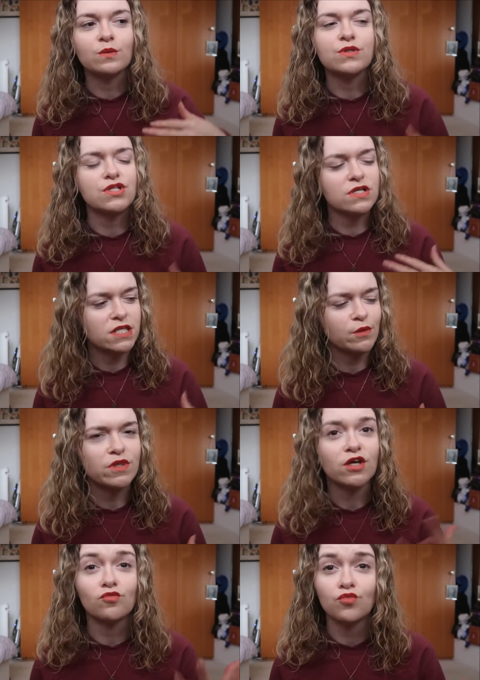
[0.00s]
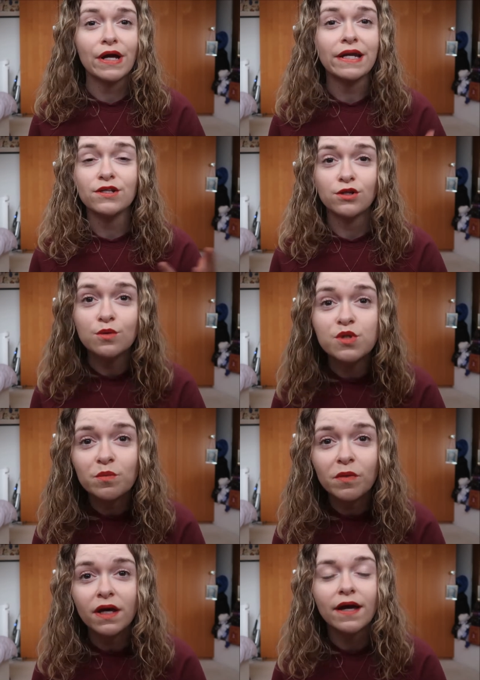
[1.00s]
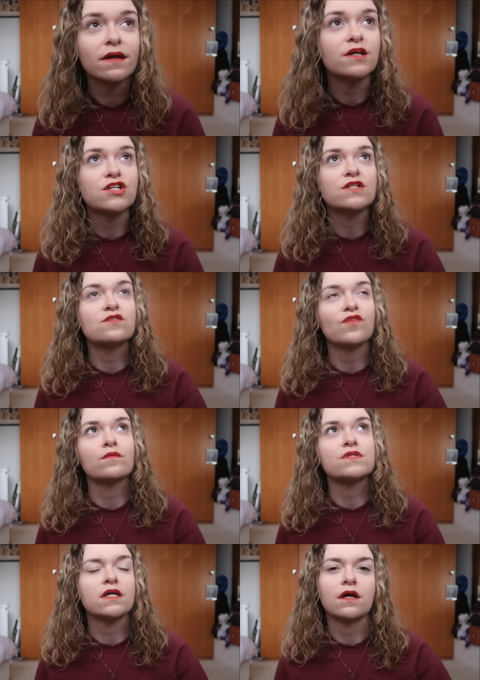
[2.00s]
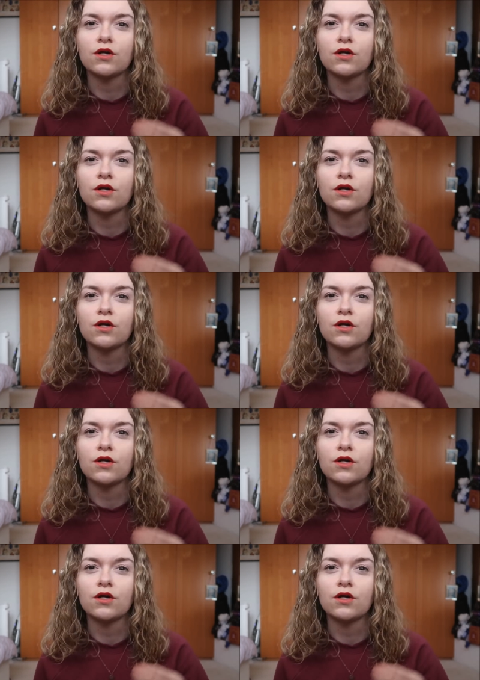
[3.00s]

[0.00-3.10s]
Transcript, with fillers: was just something really new to me and I just found it